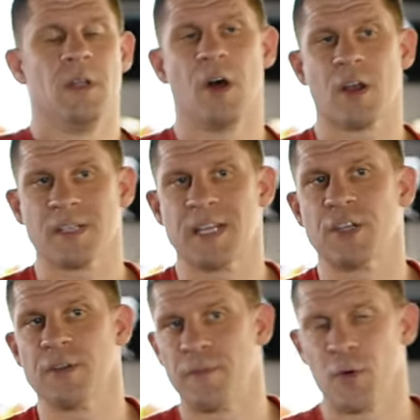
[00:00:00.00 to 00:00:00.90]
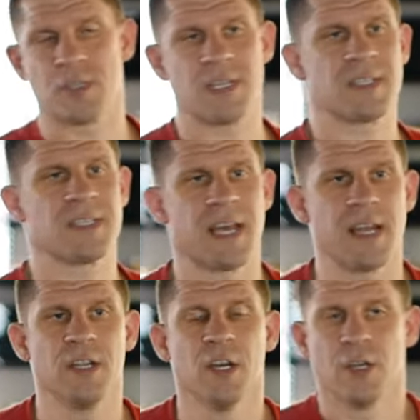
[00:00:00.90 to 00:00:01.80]
Like I said, do 4 sets of
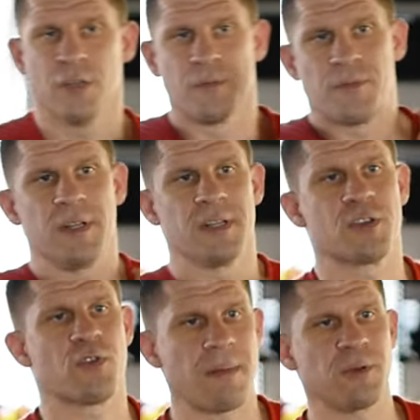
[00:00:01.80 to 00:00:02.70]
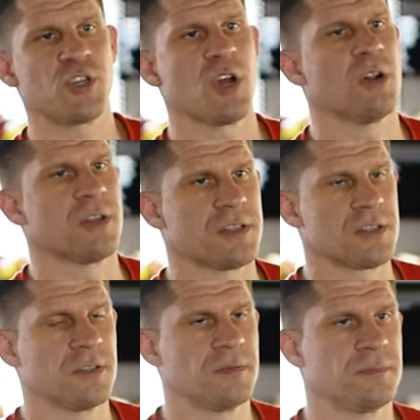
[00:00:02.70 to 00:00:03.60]
10, you'll feel this, grab your
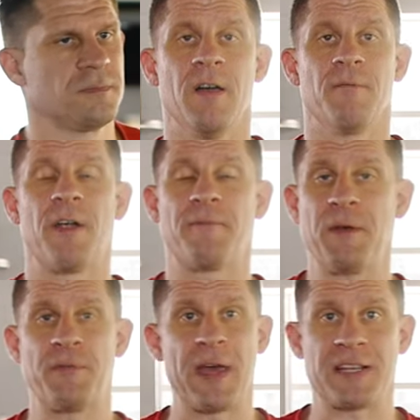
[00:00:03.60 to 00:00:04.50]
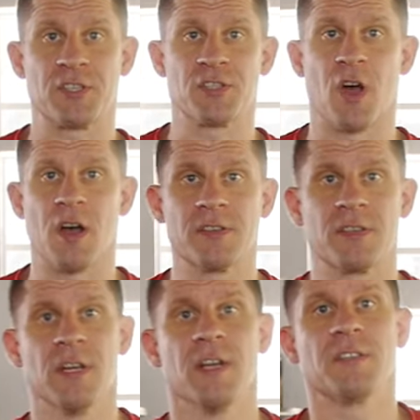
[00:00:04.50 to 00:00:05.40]
shoulders. For our fifth exercise,
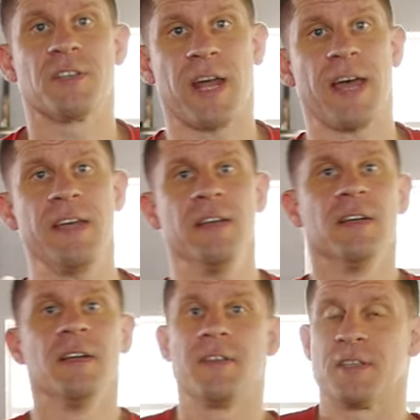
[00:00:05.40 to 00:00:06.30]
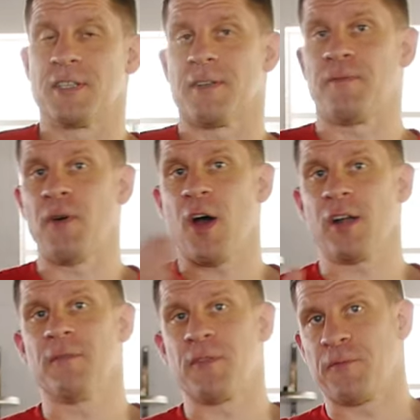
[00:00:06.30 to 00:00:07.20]
Today, this is the final of the